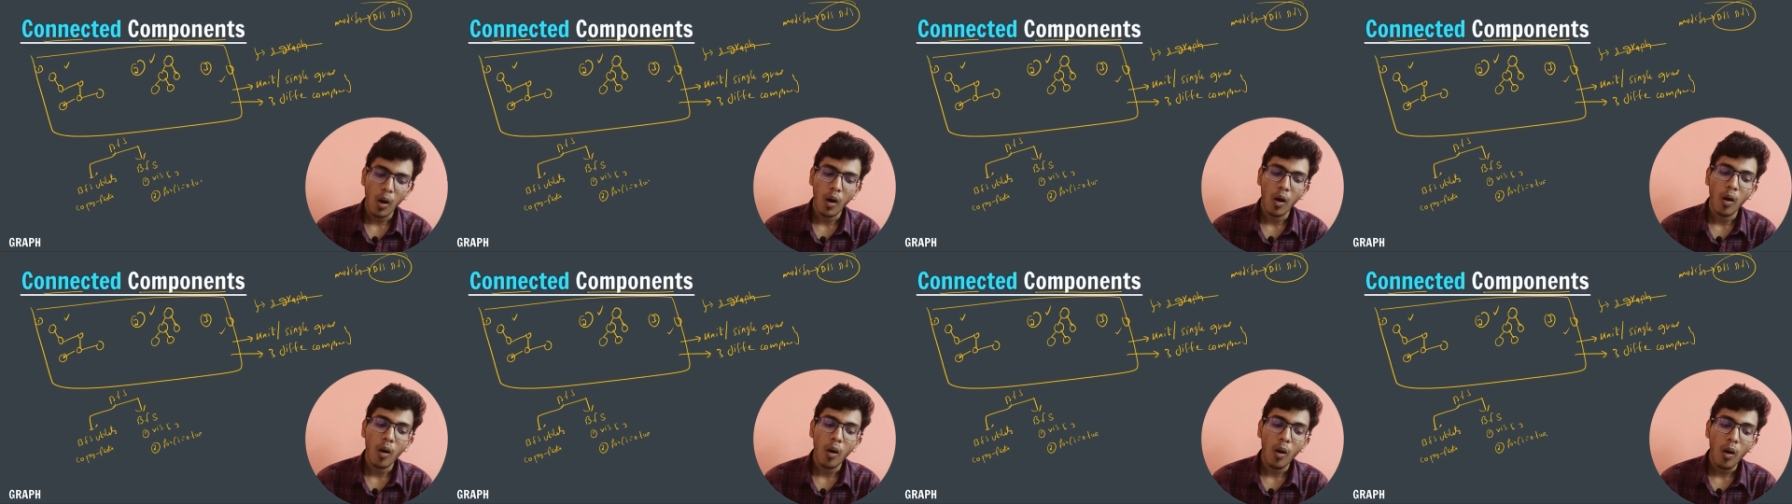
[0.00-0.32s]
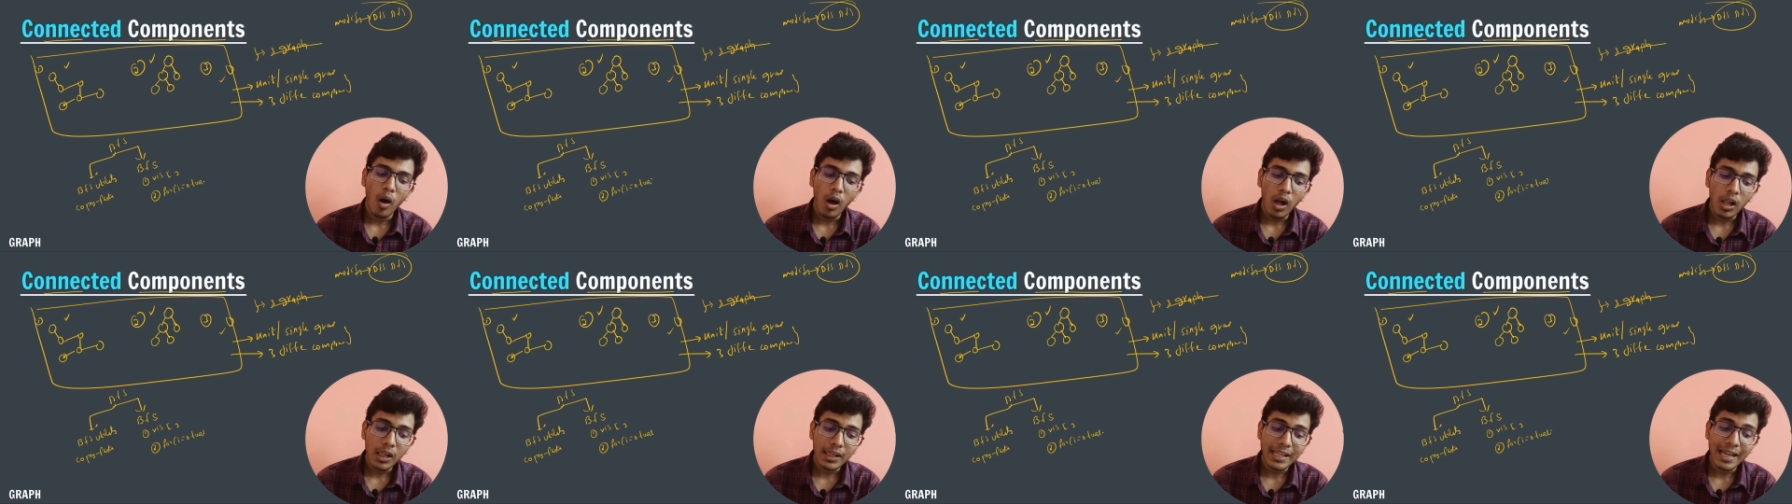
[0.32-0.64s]

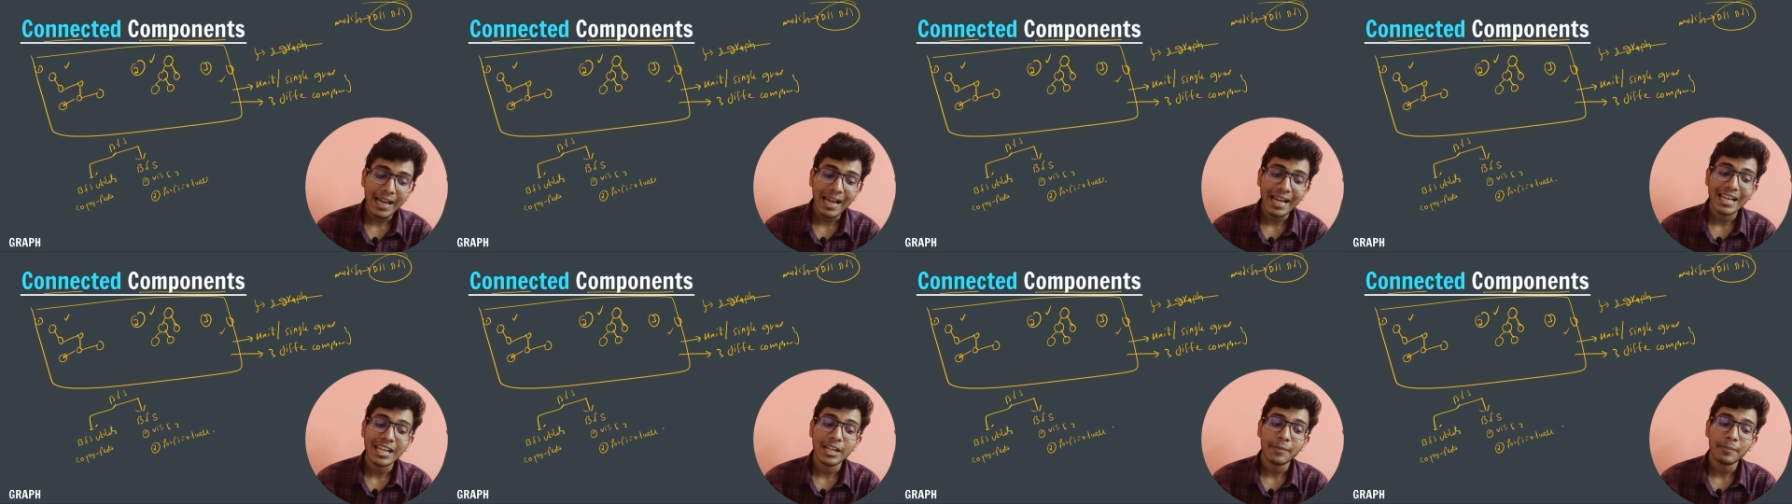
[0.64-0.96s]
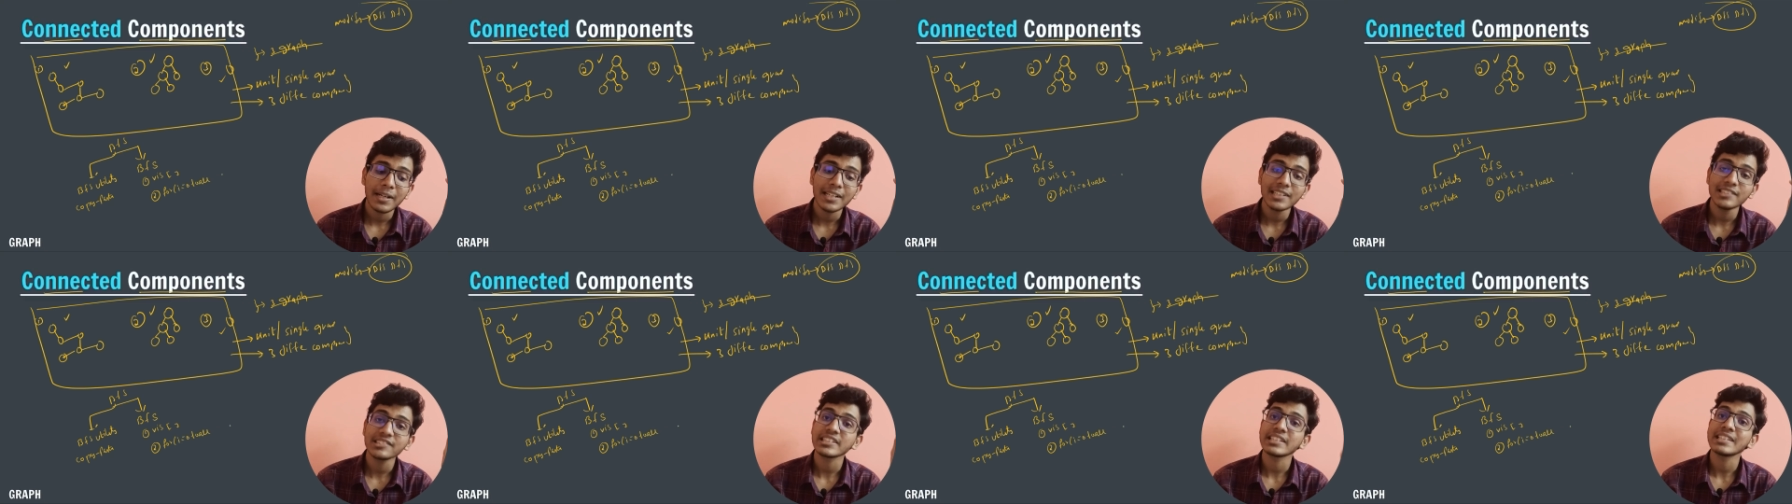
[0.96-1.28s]
all the
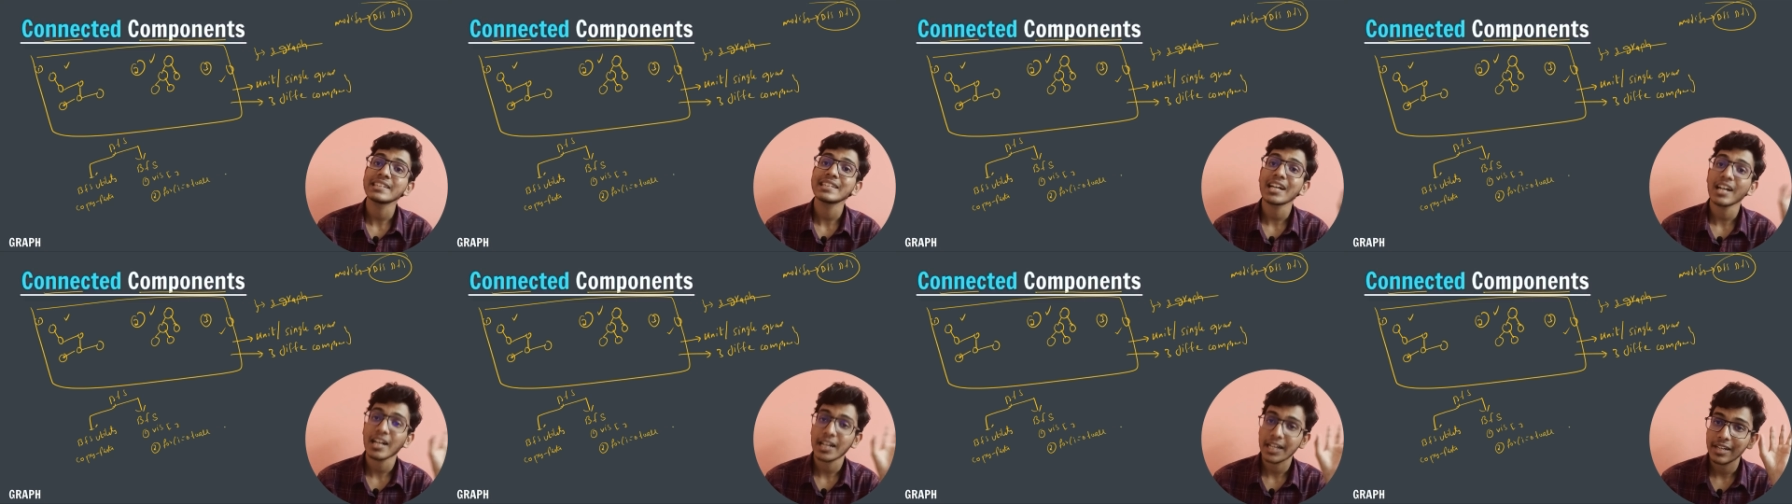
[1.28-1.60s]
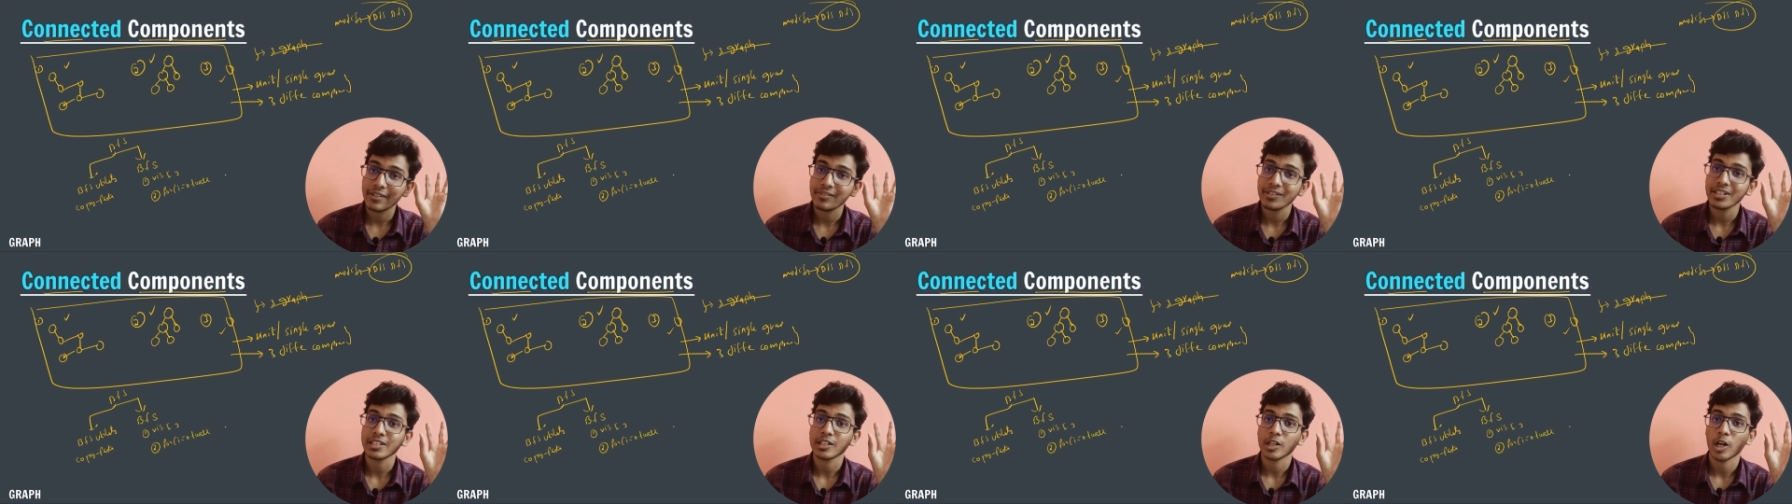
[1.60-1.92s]
elements in the
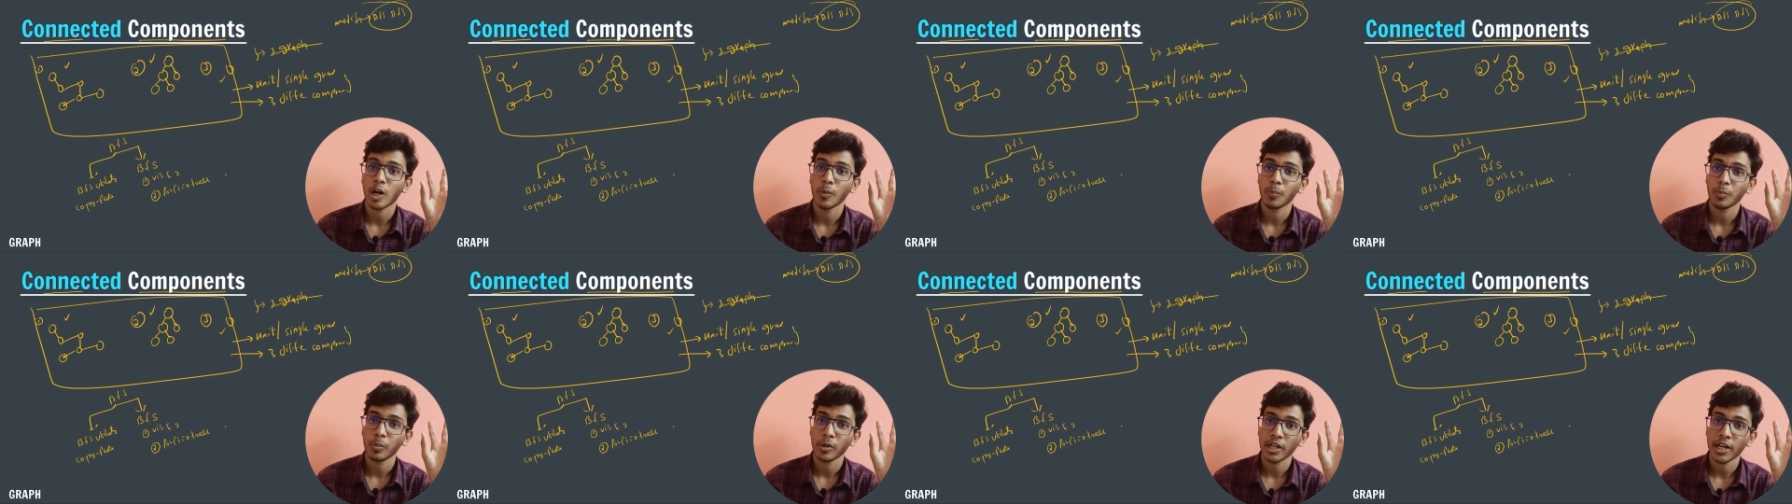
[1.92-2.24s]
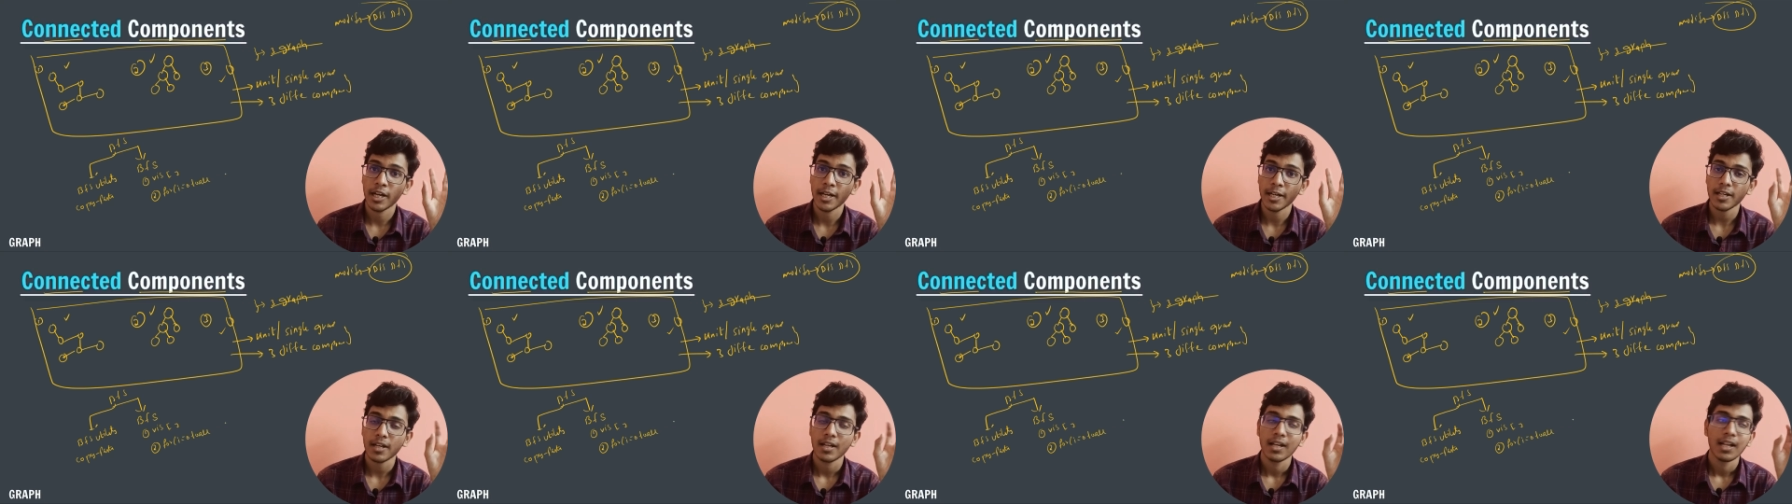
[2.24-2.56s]
given
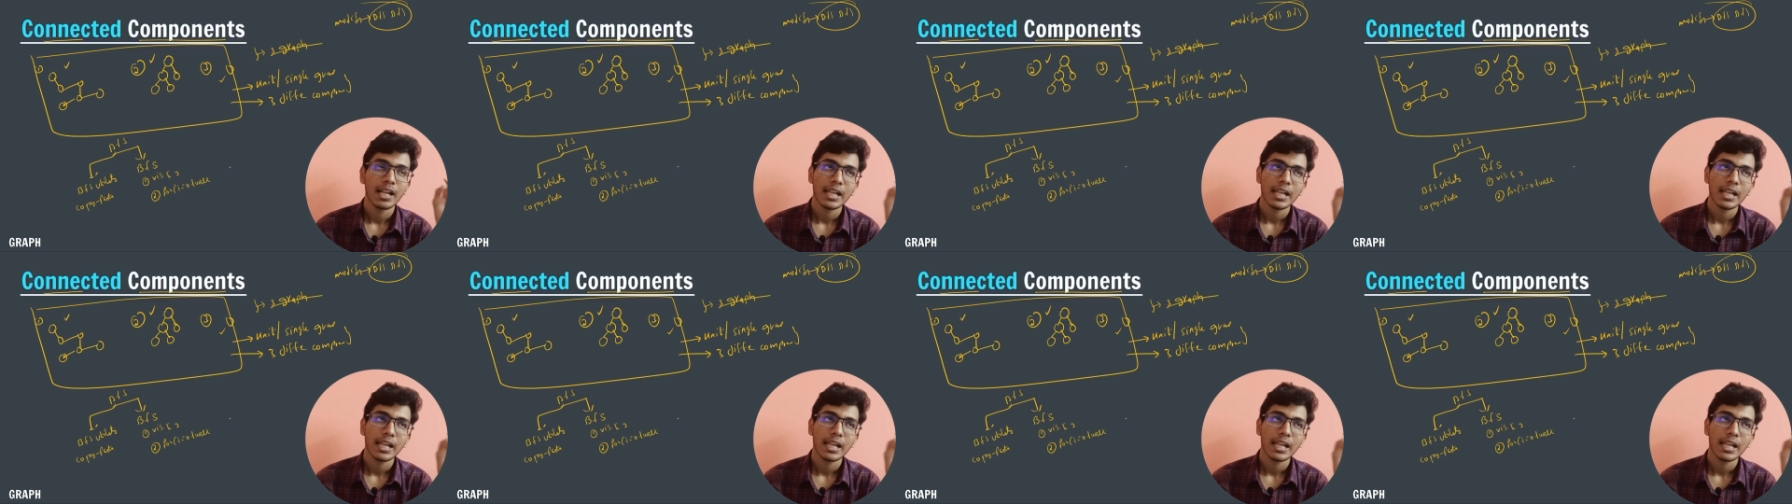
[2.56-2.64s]
component.